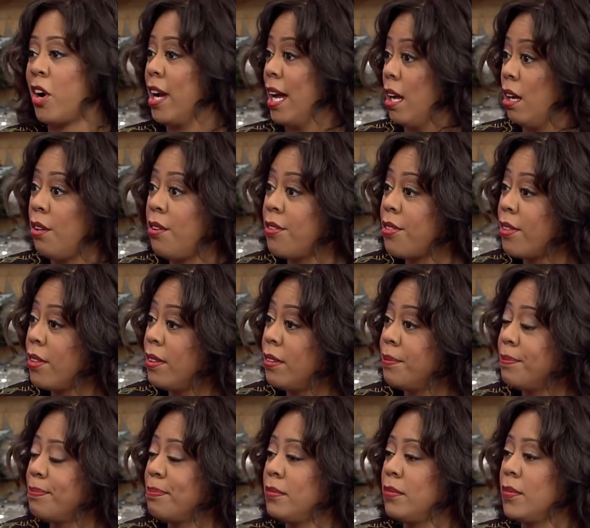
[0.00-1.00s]
our health,
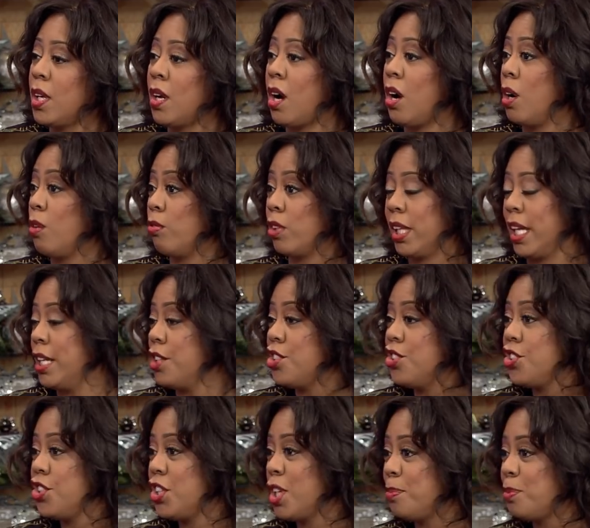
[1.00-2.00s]
yeah. Mm-hmm. our
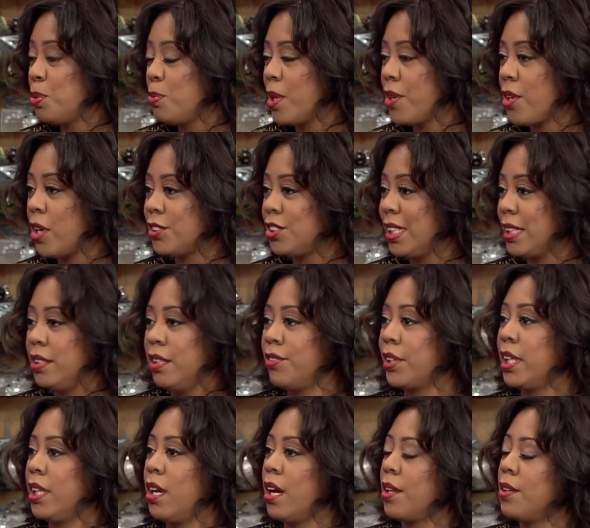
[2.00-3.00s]
relationships mm -hmm. with our
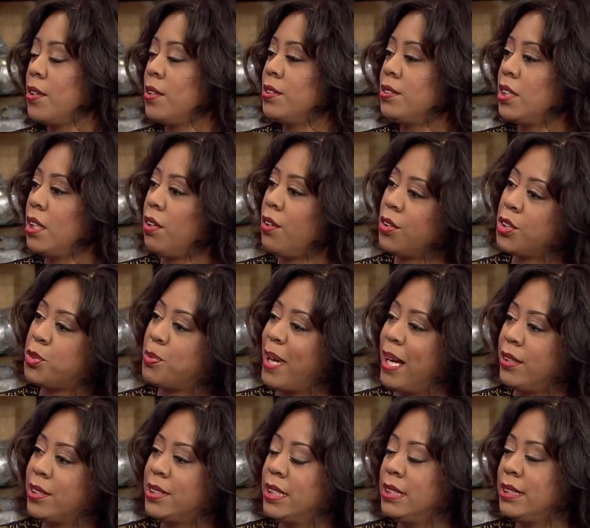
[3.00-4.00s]
significant others and our
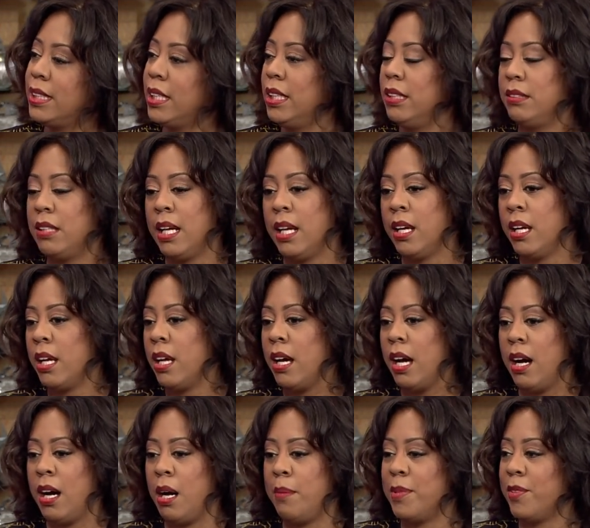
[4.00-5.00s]
spouses. And
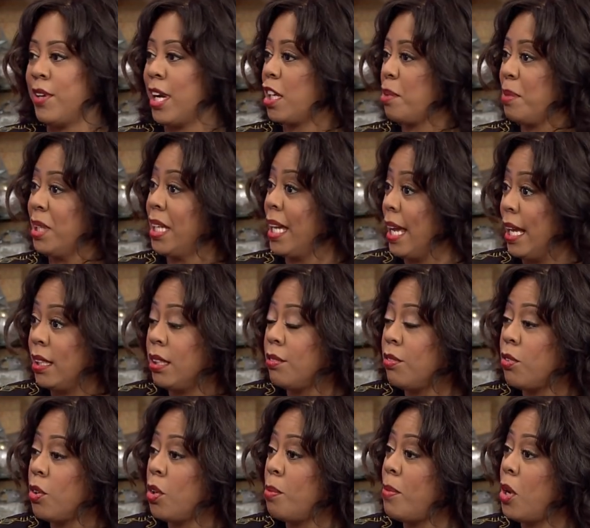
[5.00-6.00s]
um, if I could be
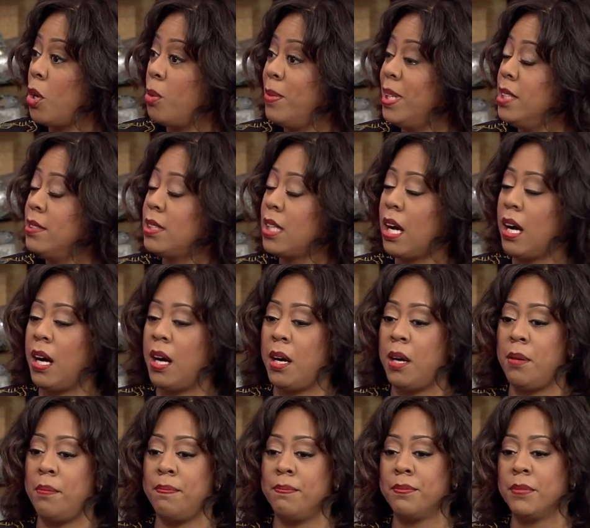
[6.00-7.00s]
candid for Please. a moment,
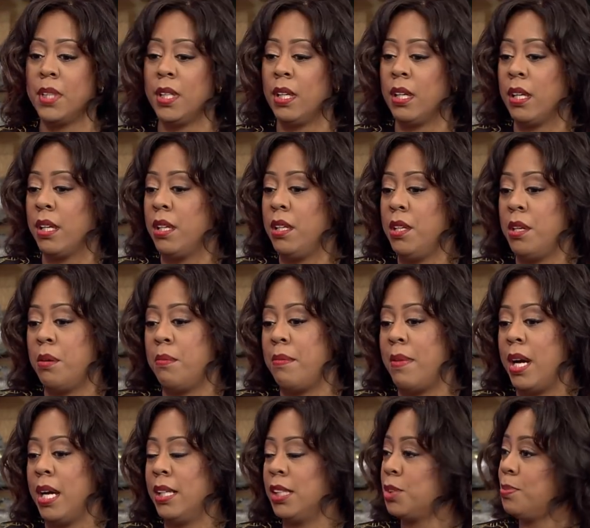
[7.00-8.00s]
um, you know,
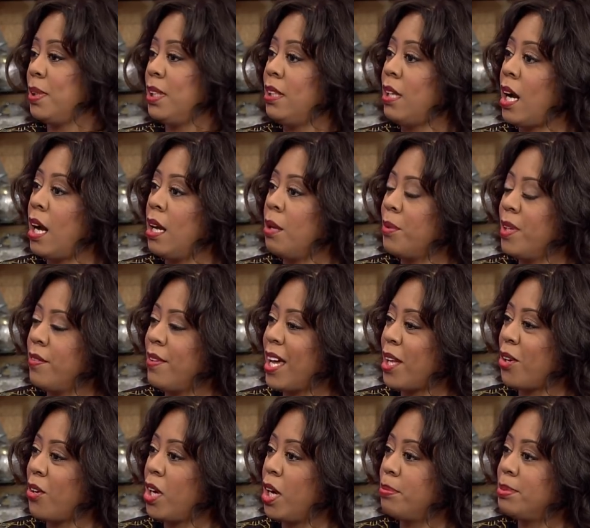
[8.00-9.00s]
my husband and I, we've
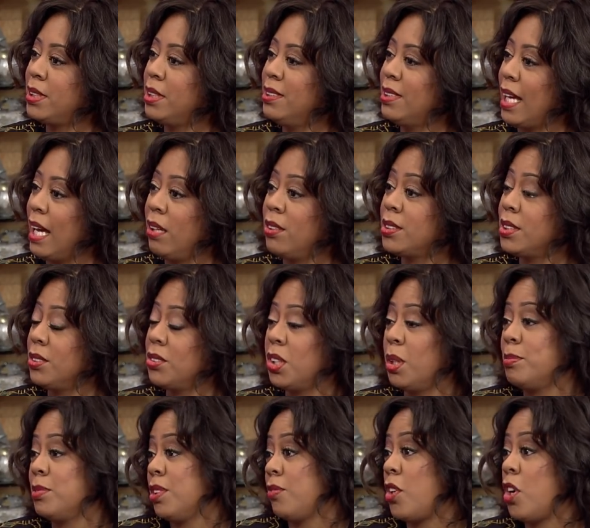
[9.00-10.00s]
had our ups and downs in
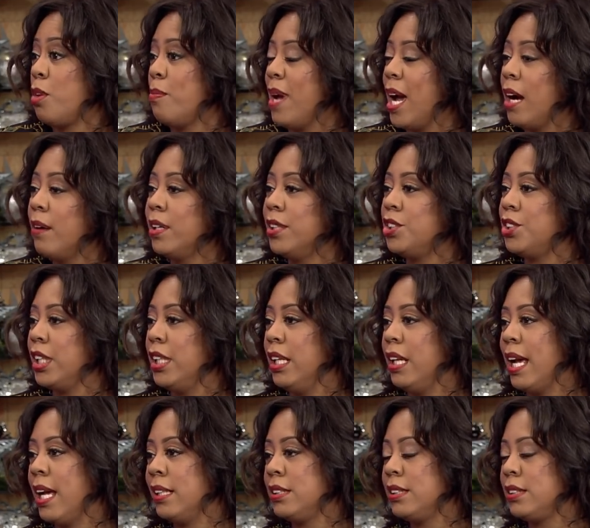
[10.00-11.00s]
terms of our marriage.
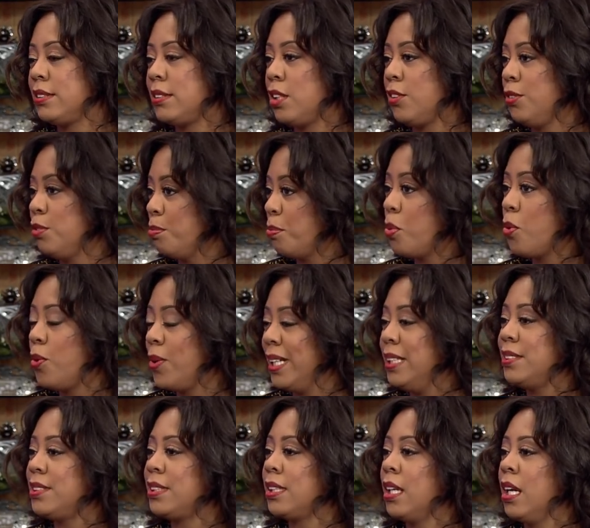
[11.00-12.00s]
And yeah. at certain
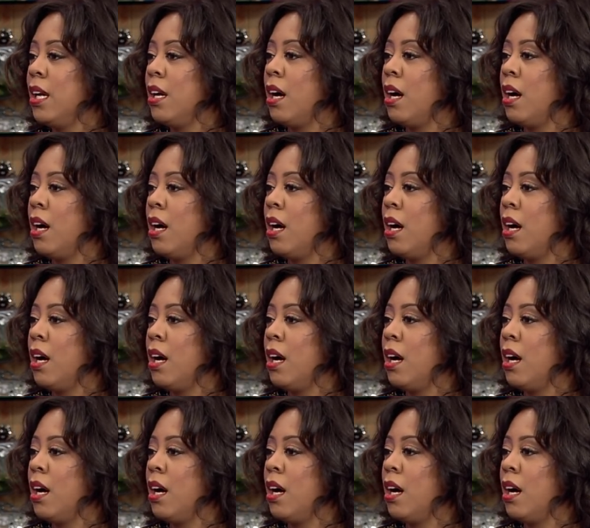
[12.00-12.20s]
points